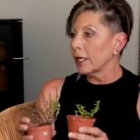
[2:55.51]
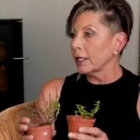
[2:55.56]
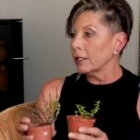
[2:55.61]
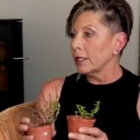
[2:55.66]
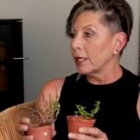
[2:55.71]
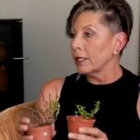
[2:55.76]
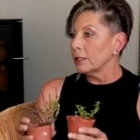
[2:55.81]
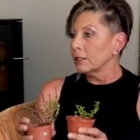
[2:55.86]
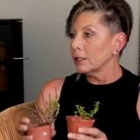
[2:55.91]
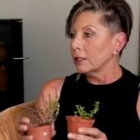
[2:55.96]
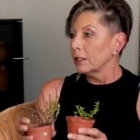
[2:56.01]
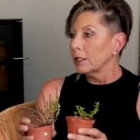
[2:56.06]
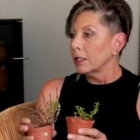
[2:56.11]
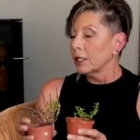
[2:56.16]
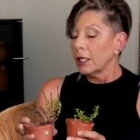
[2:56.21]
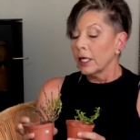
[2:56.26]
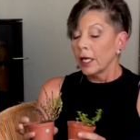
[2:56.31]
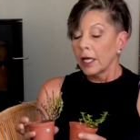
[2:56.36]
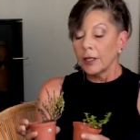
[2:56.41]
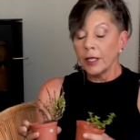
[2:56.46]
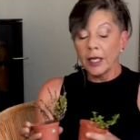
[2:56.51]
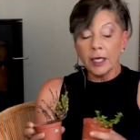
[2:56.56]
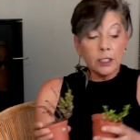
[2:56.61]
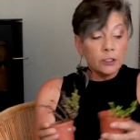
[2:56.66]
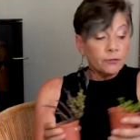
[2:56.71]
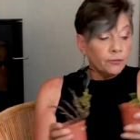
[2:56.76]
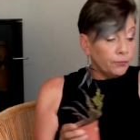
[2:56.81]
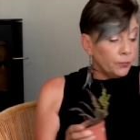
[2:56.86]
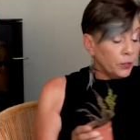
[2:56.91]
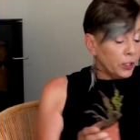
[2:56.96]
that. And that
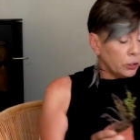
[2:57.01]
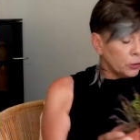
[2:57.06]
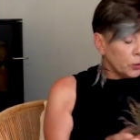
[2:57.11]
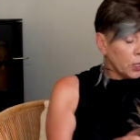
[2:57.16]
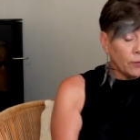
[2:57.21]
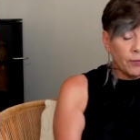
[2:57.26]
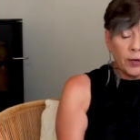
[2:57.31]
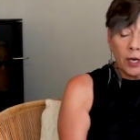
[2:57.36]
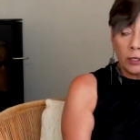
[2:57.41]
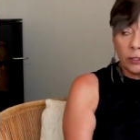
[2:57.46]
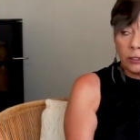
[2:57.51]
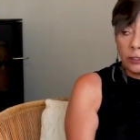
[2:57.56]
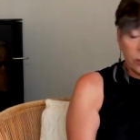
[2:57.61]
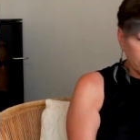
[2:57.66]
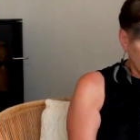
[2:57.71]
is 12 hours.